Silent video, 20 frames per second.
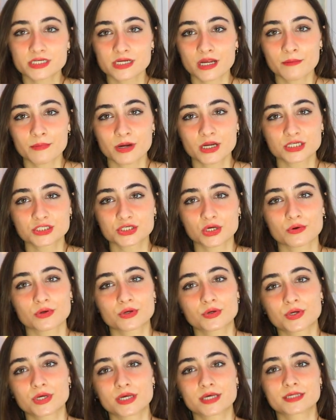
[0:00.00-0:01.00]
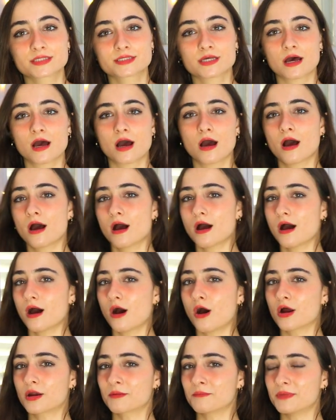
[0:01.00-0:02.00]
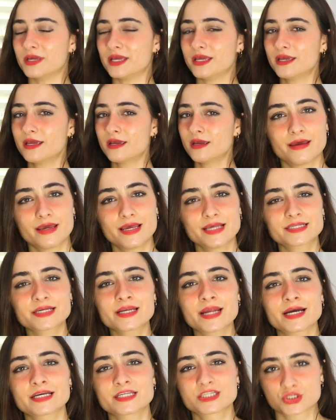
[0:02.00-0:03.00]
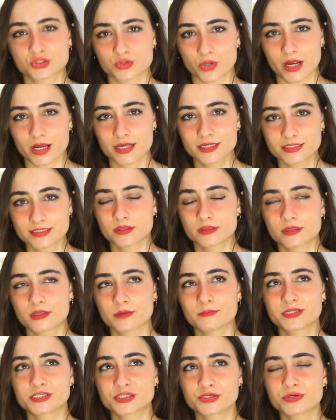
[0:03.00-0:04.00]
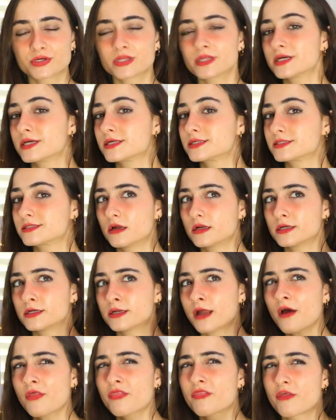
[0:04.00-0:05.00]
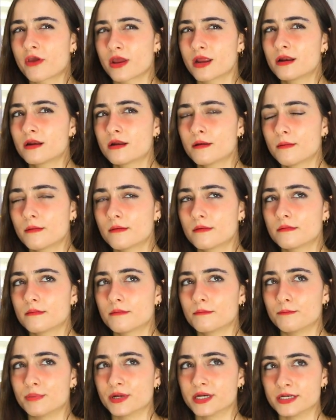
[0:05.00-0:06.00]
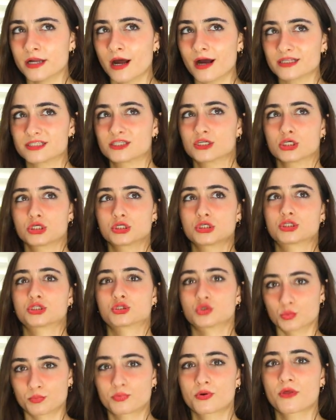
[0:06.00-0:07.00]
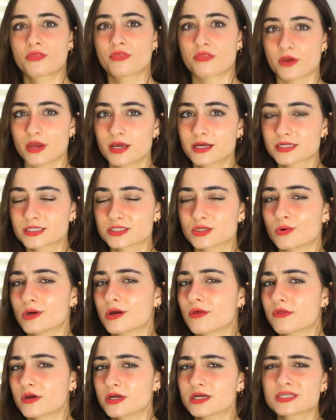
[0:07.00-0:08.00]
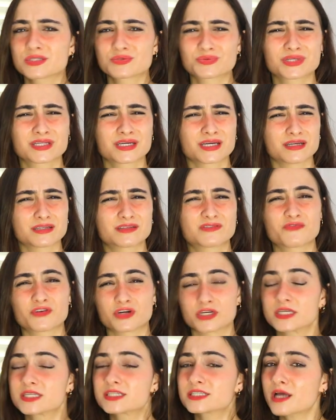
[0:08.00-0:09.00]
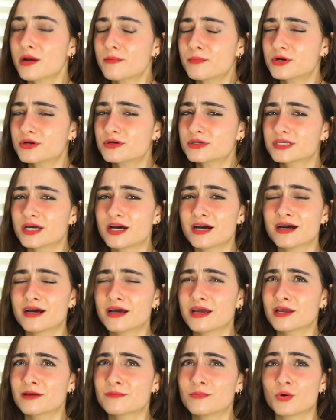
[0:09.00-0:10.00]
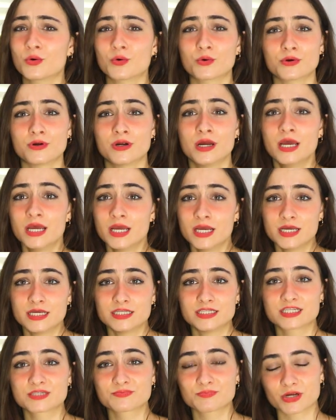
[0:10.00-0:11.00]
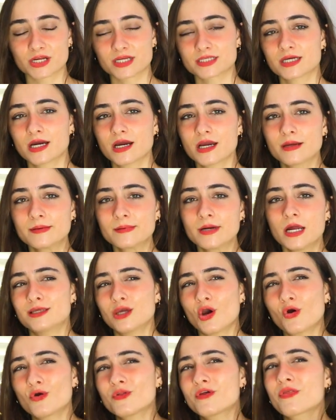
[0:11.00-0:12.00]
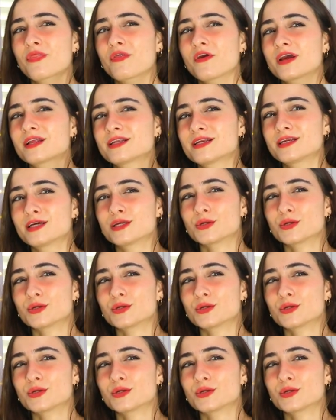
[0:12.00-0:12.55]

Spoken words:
thing I'm gonna show you is on me. It's a nice dress. The material is not thin, but not super thick. So I think it's really good for the summertime or the springtime. The only thing that